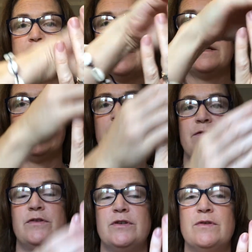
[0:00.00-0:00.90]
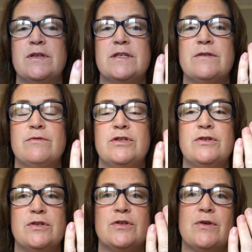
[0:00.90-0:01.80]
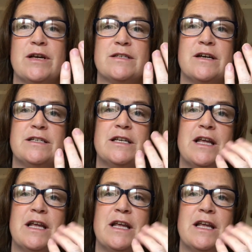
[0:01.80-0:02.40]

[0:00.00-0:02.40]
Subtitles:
And if you do this and it reduces your anxiety